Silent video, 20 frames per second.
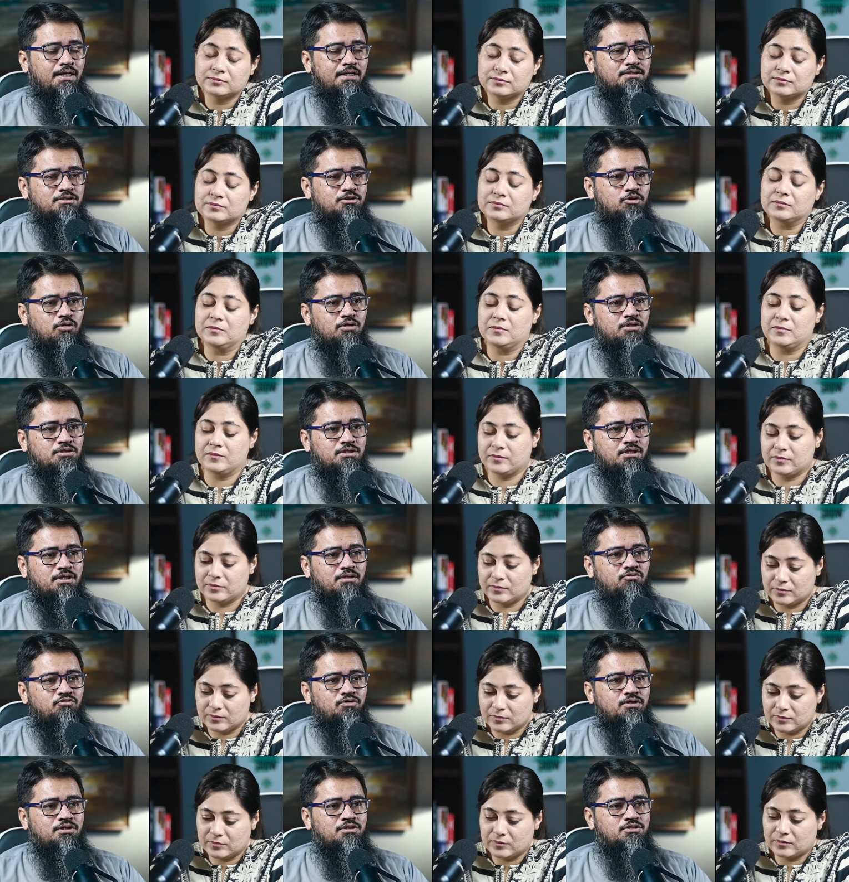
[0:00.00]
Speaker 1: and
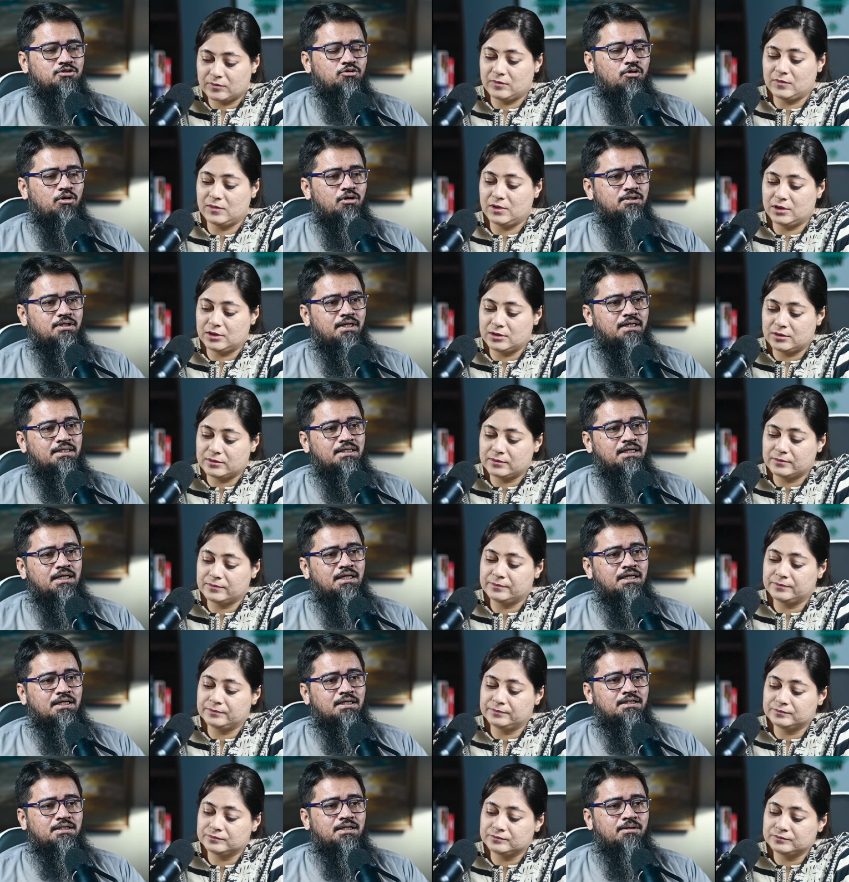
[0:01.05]
astonishing. We saw that
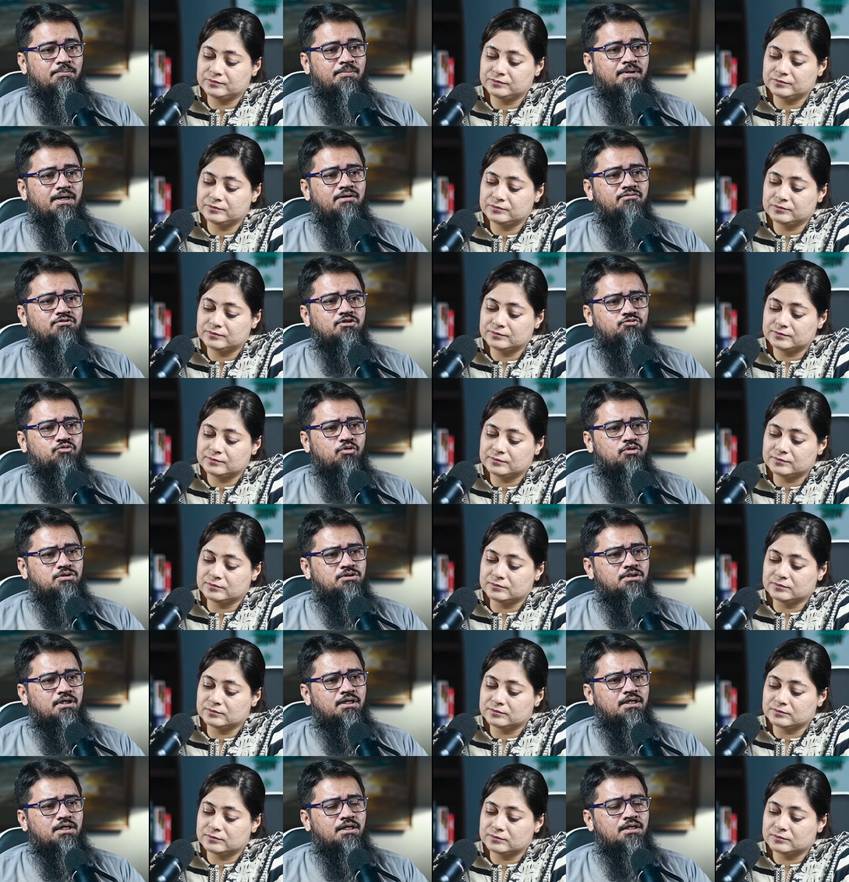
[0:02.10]
the blood which
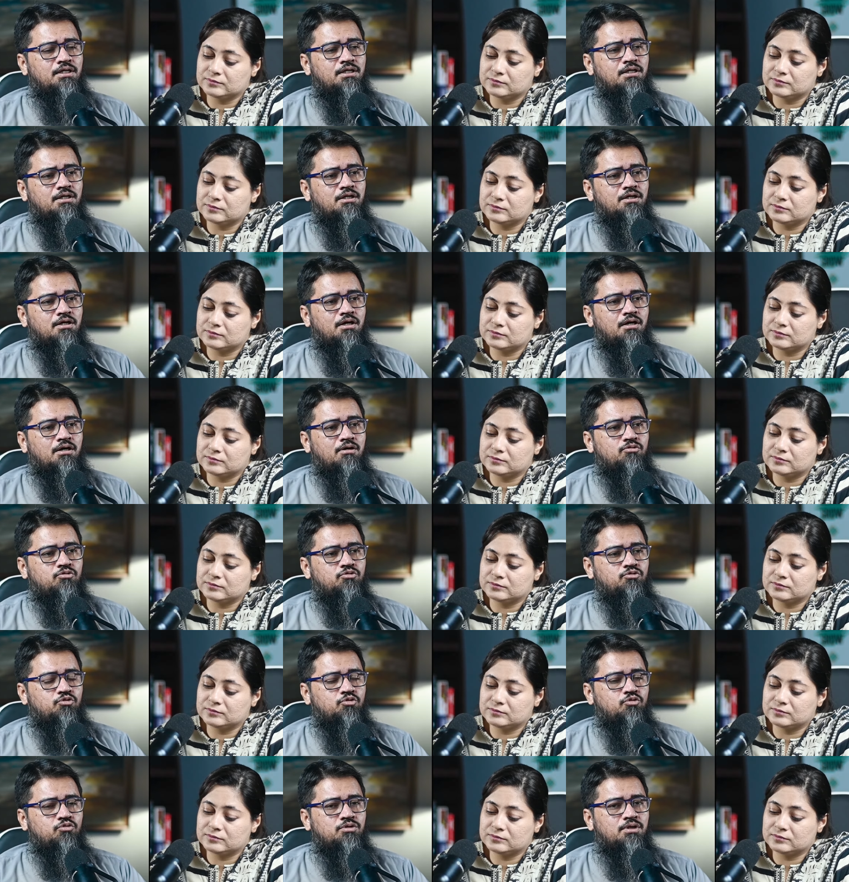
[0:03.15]
was taken
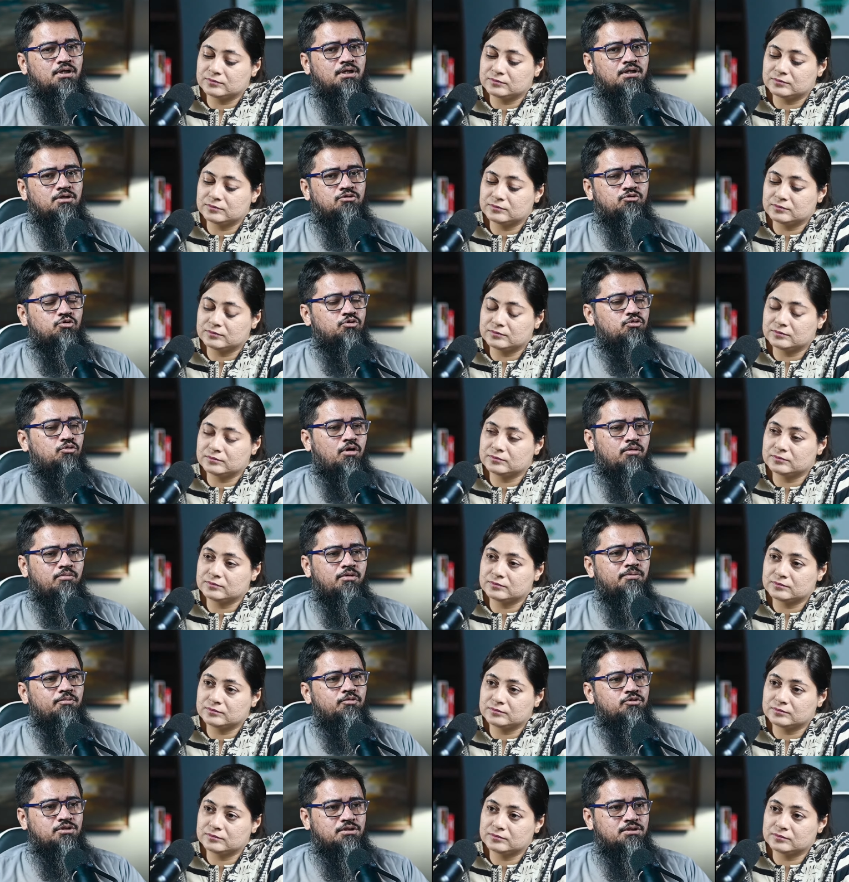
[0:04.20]
out through
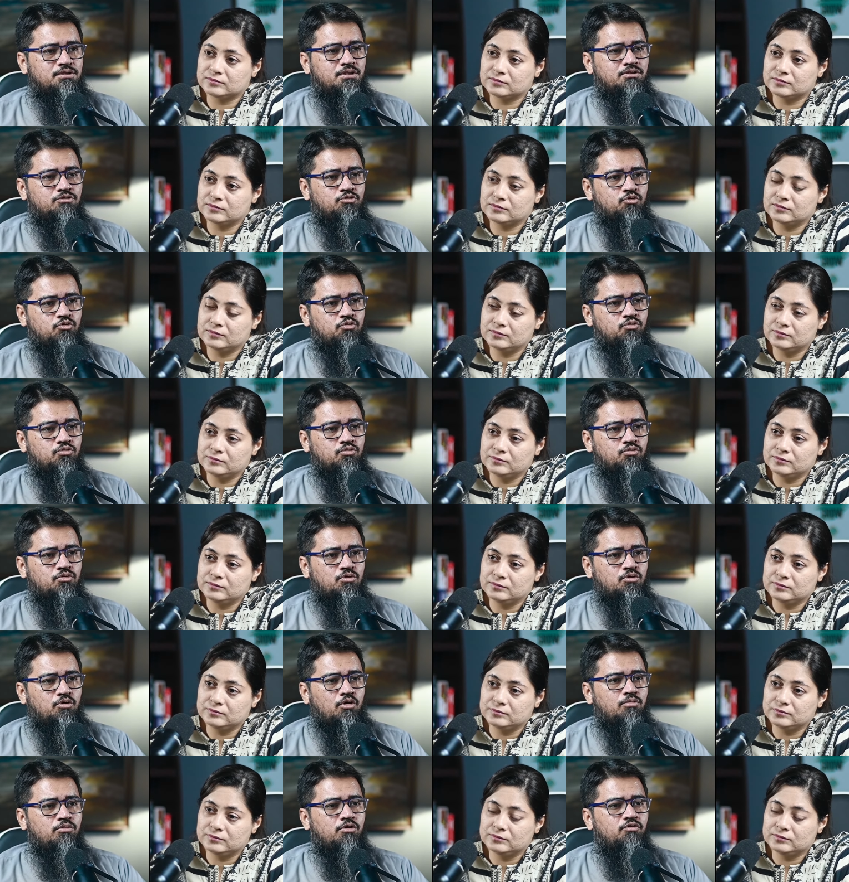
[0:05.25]
normal procedure, through
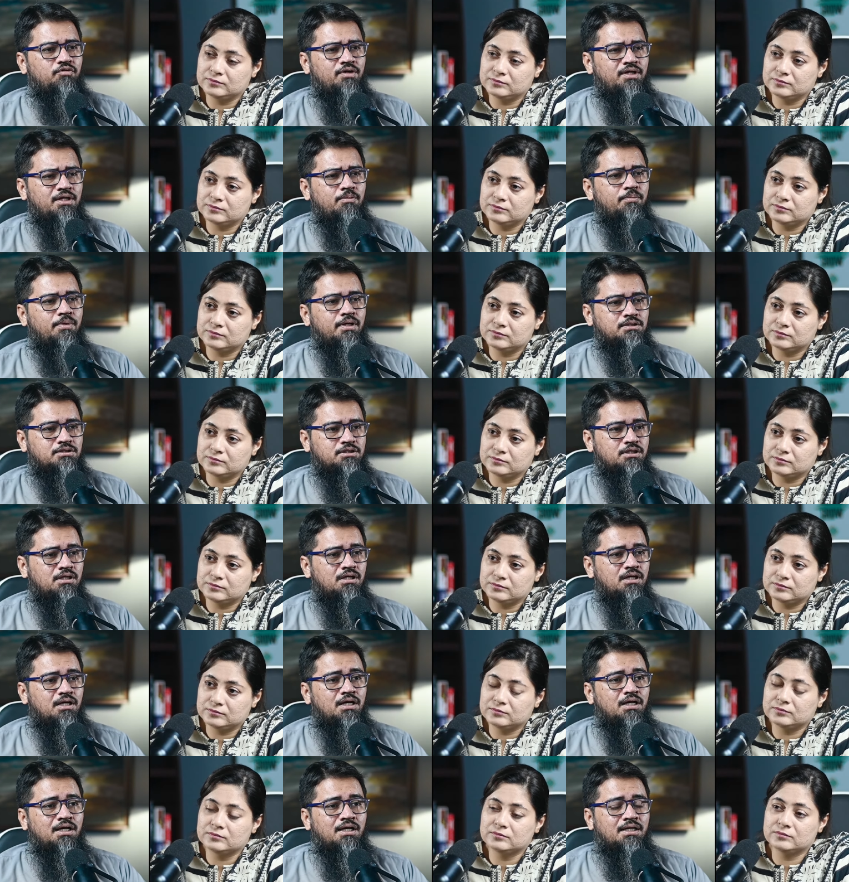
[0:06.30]
normal venipuncture,